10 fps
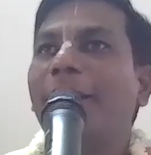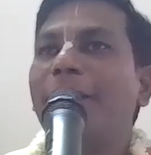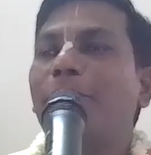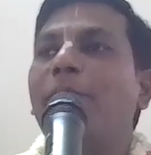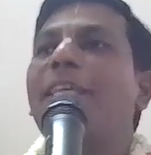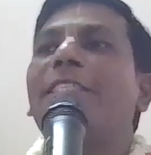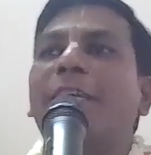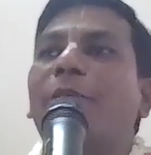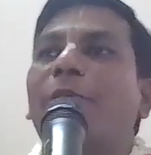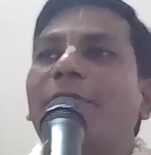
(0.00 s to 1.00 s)
that is
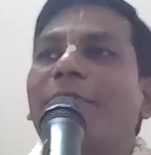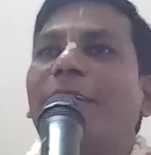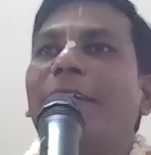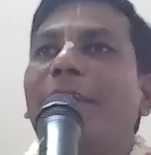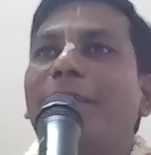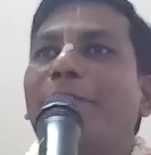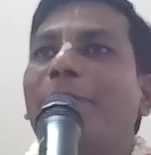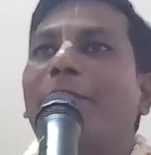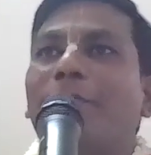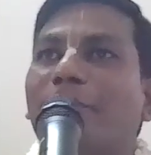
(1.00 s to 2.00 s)
pleasing you, it is
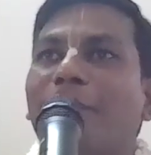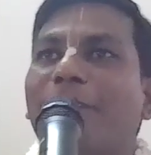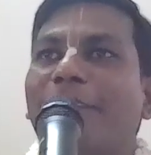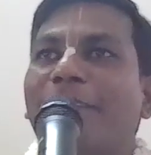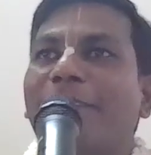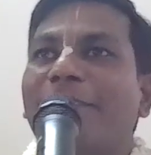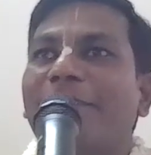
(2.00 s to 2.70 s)
because of Krishna.